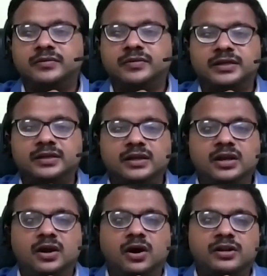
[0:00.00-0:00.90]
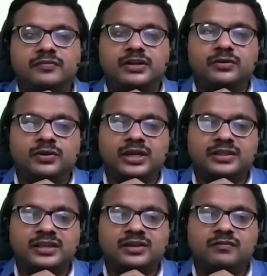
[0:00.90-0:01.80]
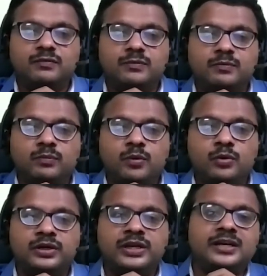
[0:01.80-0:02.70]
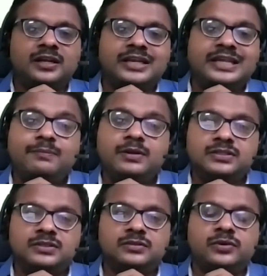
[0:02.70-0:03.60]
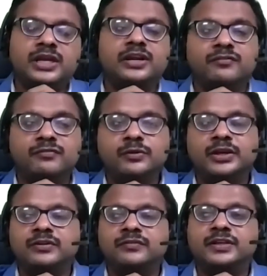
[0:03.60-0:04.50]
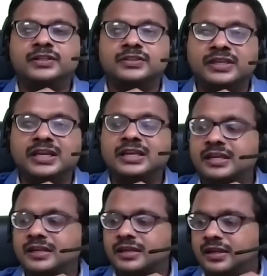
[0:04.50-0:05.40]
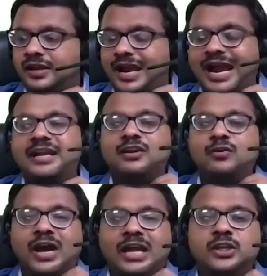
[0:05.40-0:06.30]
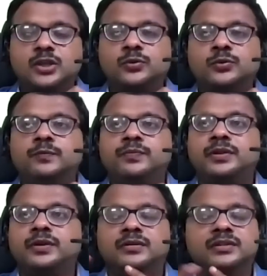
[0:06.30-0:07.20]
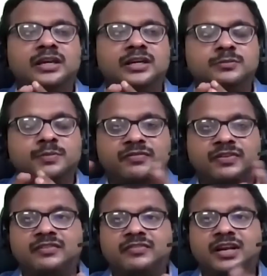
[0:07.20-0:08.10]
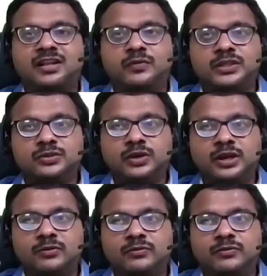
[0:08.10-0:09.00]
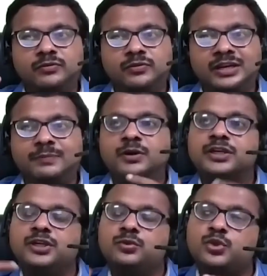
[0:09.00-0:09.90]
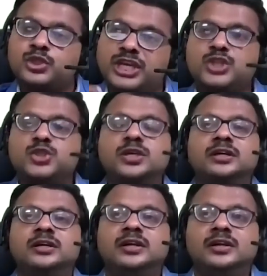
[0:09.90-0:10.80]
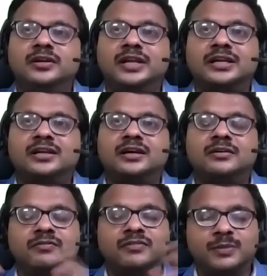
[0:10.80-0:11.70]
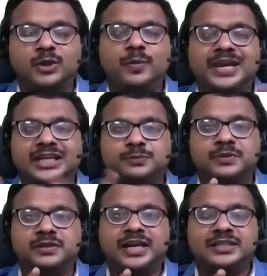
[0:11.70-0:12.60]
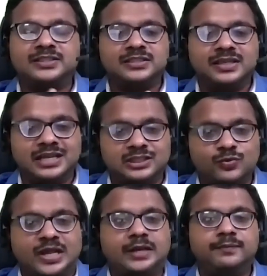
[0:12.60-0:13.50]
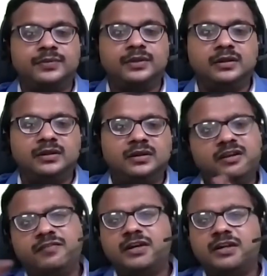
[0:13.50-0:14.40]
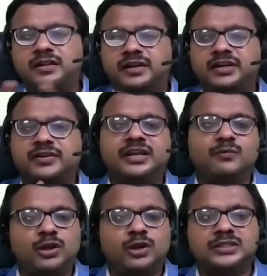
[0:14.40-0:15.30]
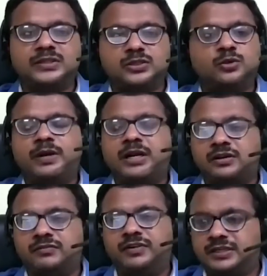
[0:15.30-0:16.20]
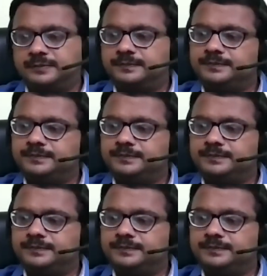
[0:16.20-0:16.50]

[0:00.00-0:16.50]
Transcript: Right? Or even you can think of more data labels, you can review it. If it is really adding value, then it's perfectly fine. Otherwise, you have liberty to change the data from the domain expertise as well. Definitely the retraining model is also part of it.